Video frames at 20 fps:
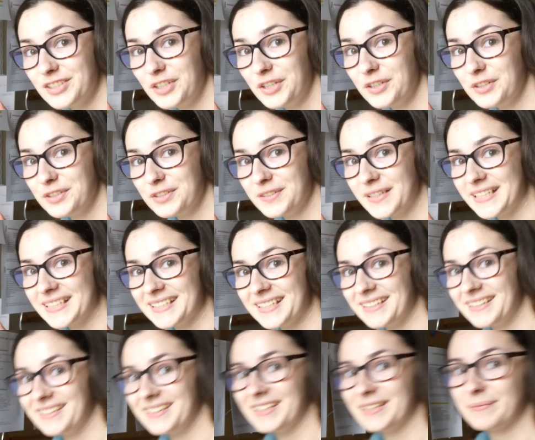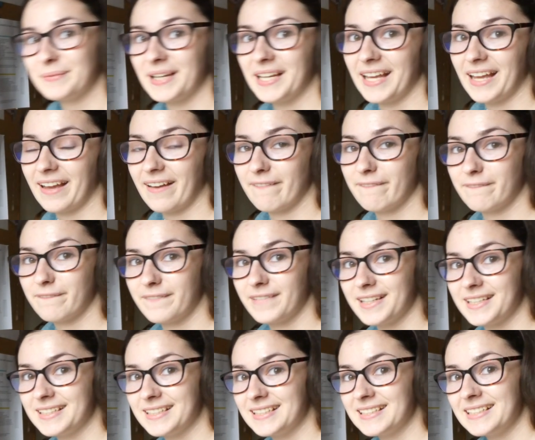Tutoring time. I have
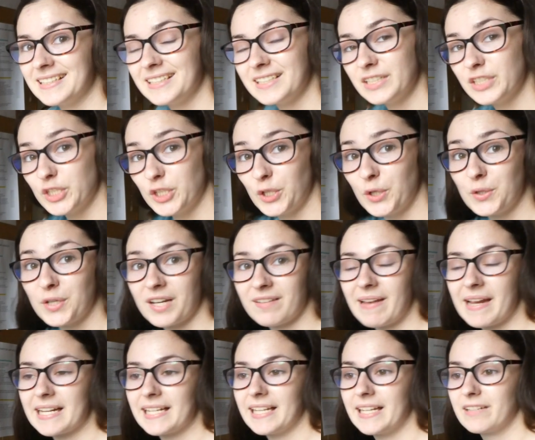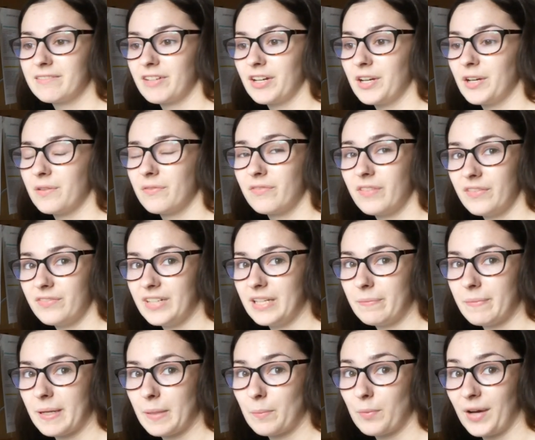two directly in a row,
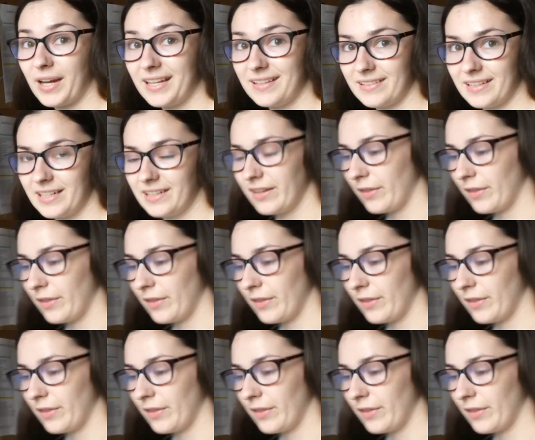15 minute break, then